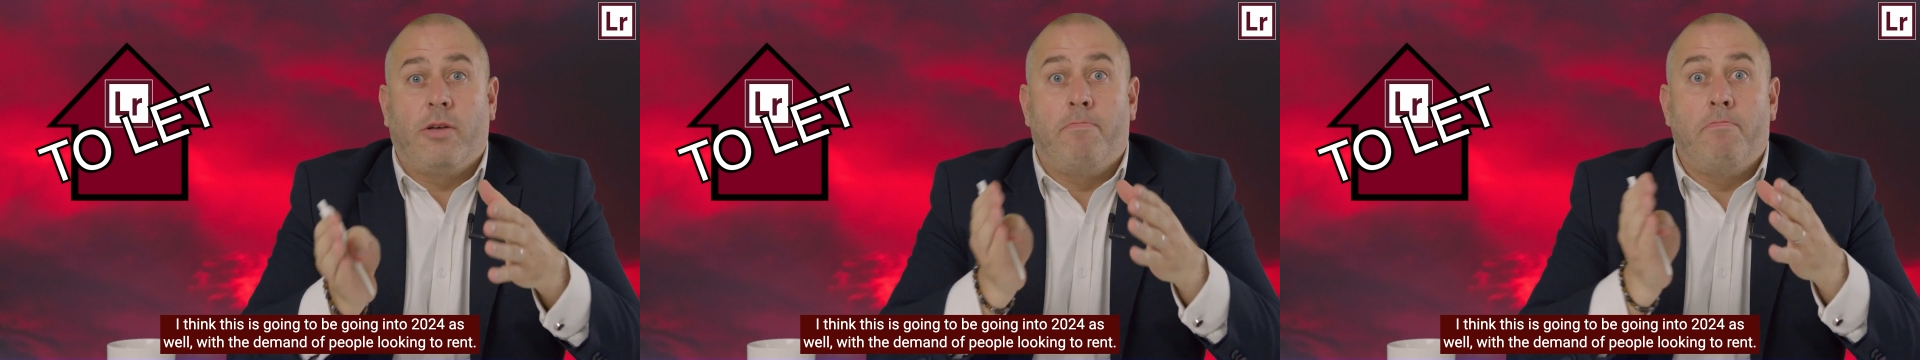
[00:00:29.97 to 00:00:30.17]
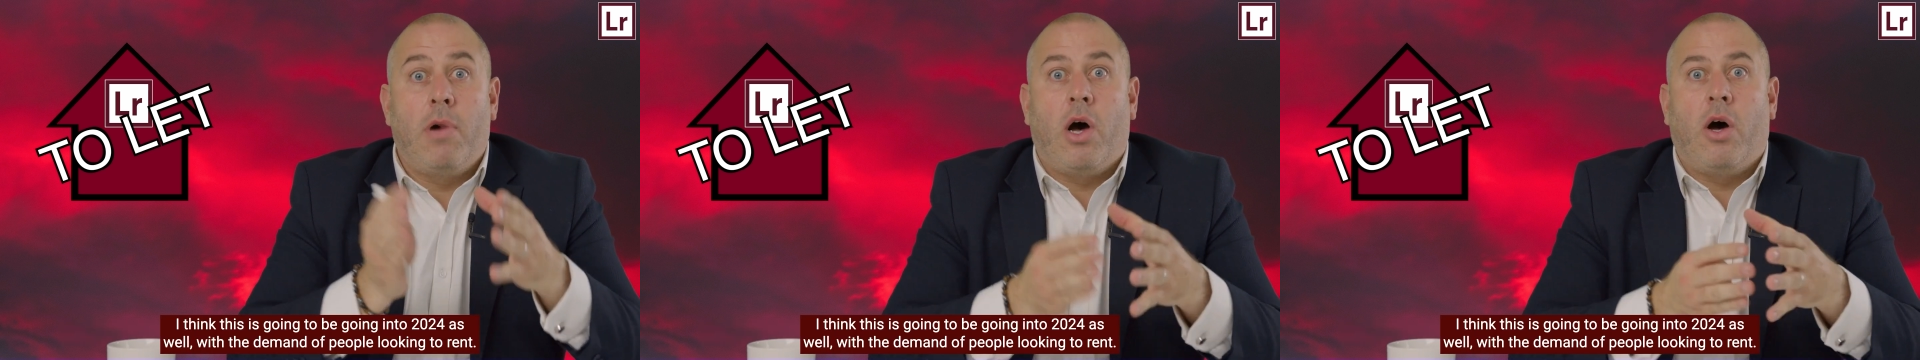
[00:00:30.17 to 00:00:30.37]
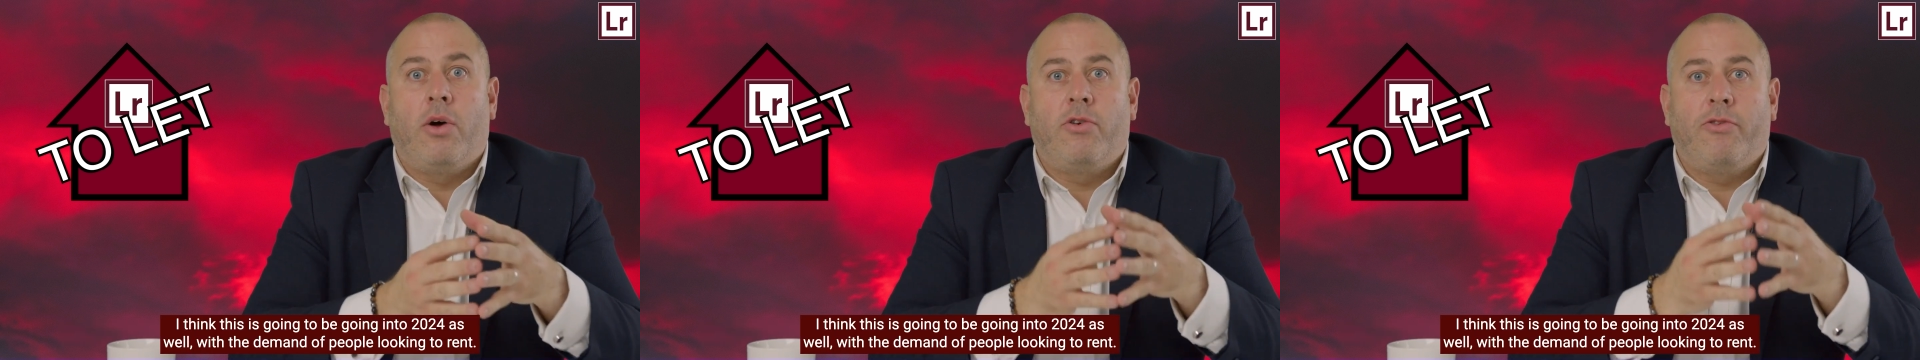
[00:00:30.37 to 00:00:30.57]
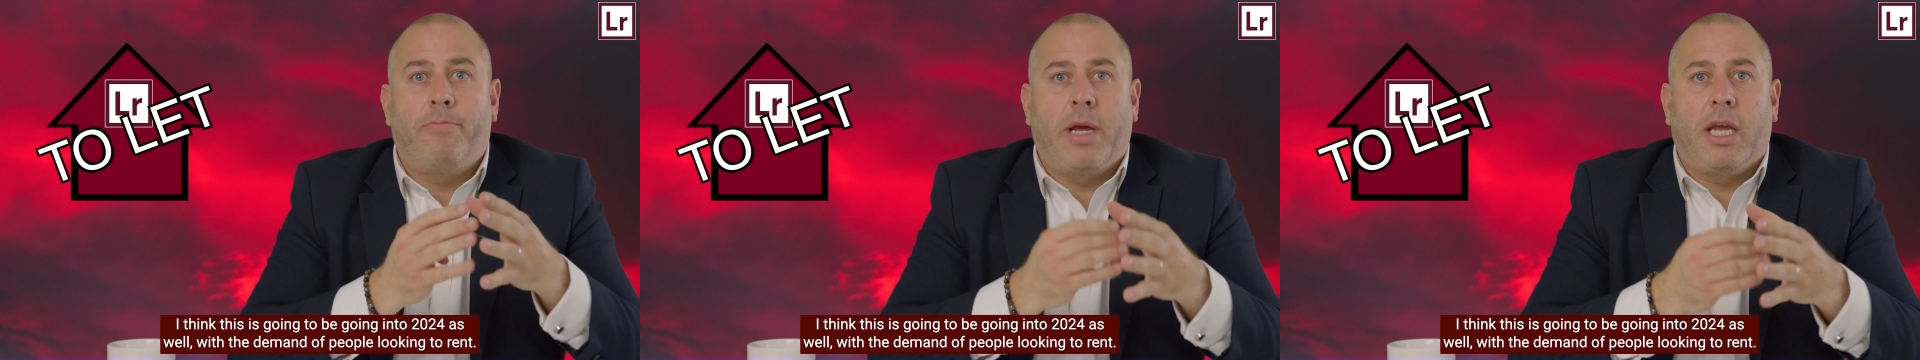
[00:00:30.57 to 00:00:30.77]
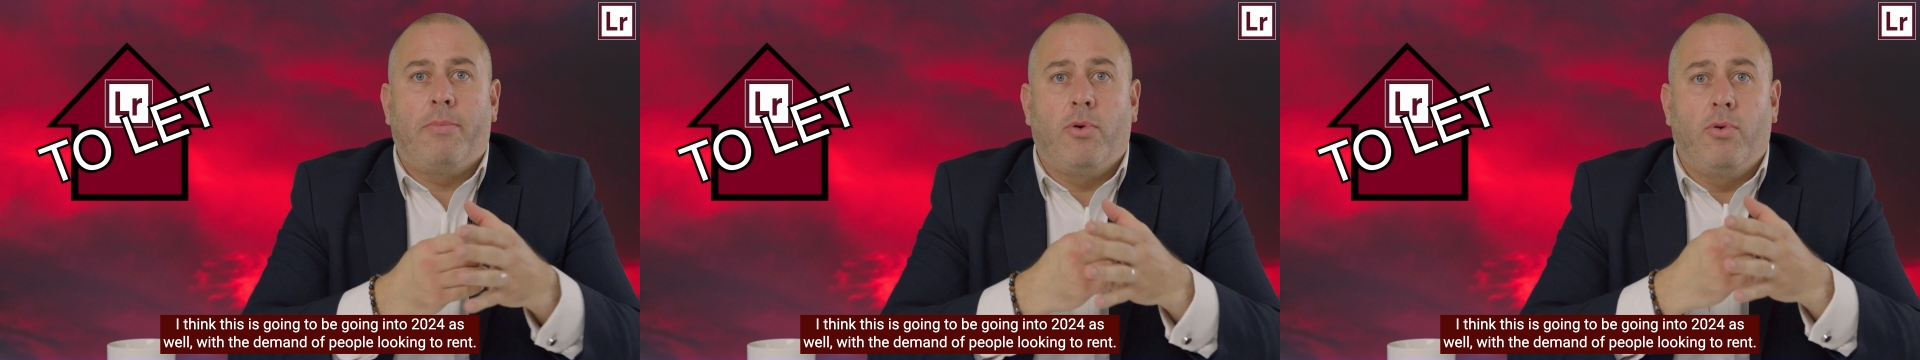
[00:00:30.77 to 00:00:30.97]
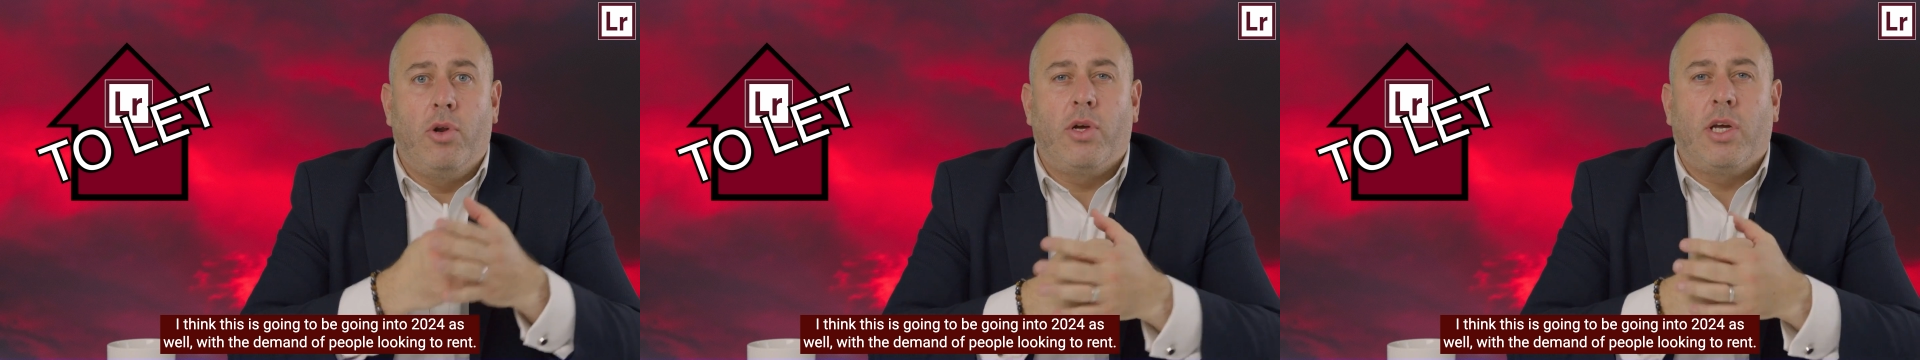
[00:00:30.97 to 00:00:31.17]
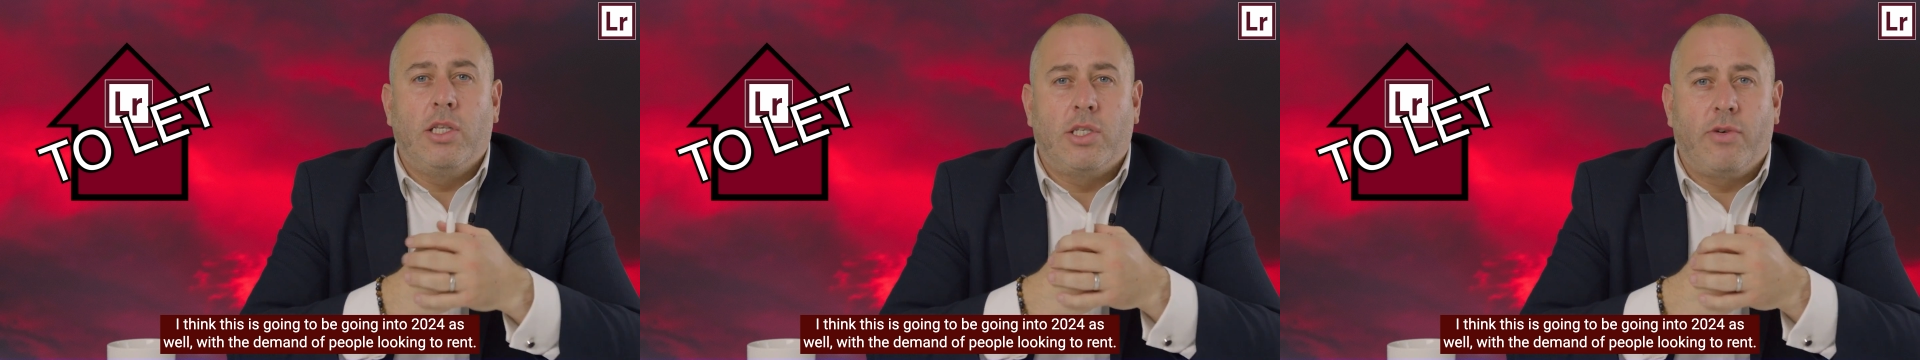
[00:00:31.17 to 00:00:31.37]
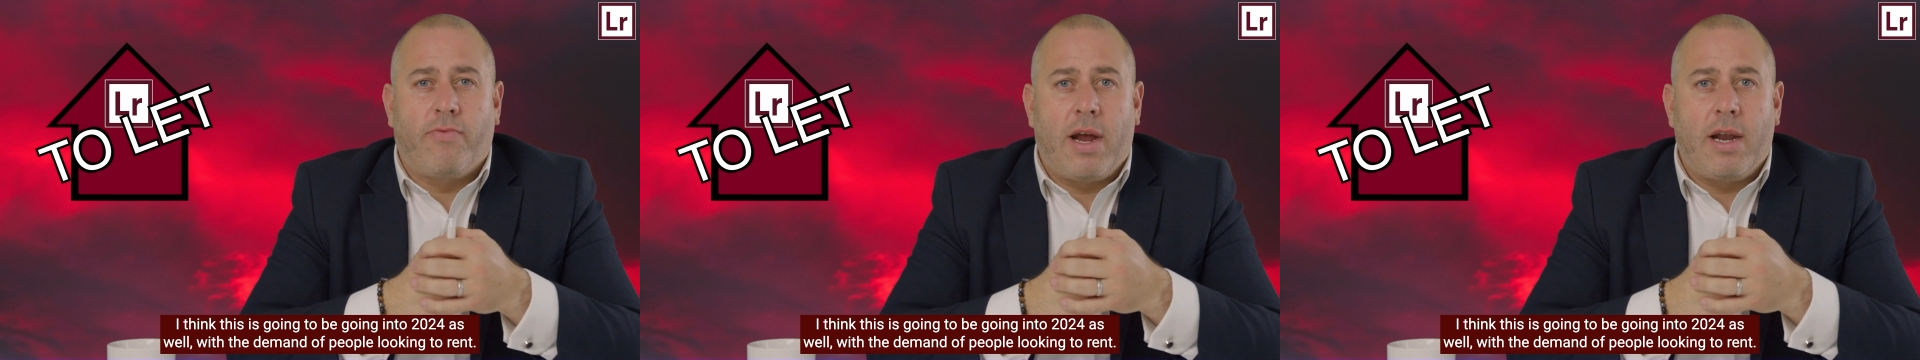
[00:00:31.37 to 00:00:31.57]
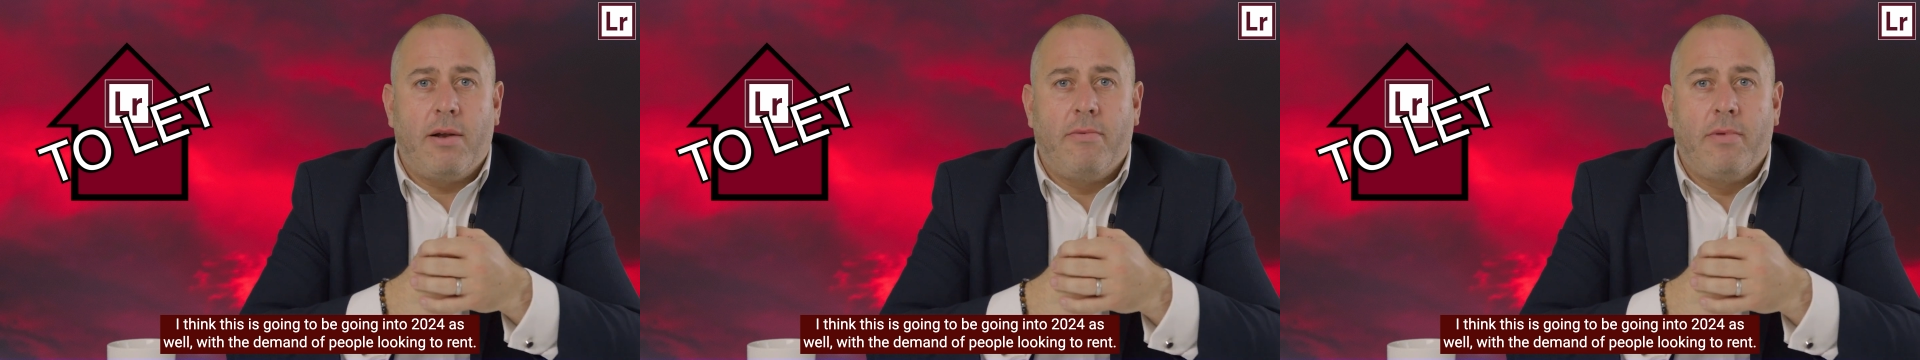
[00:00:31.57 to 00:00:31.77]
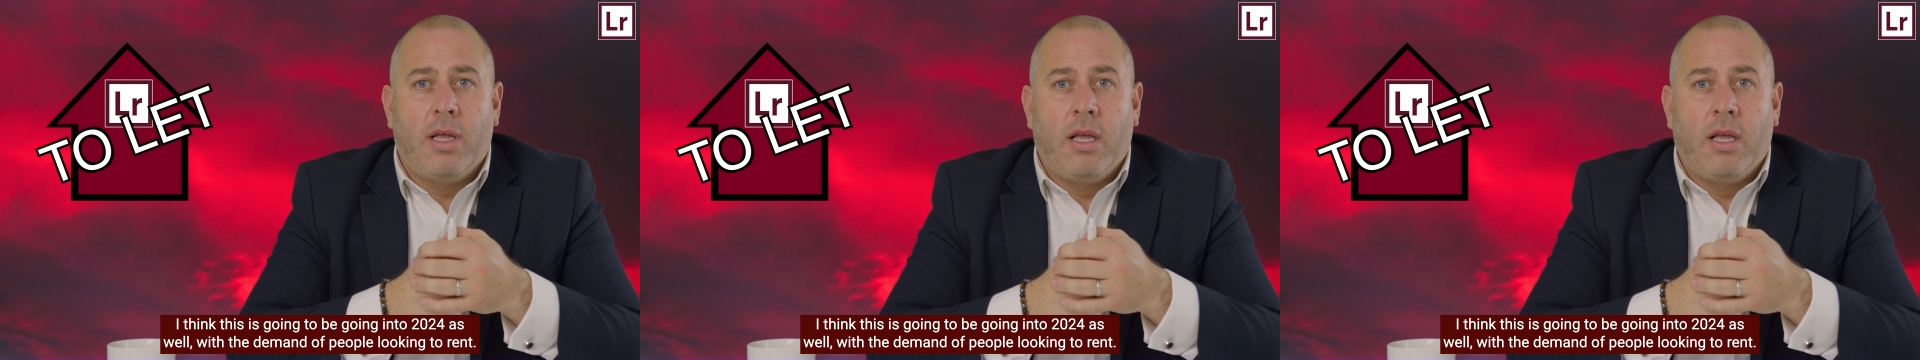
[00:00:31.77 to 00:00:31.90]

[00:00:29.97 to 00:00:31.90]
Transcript: demand of people looking to rent.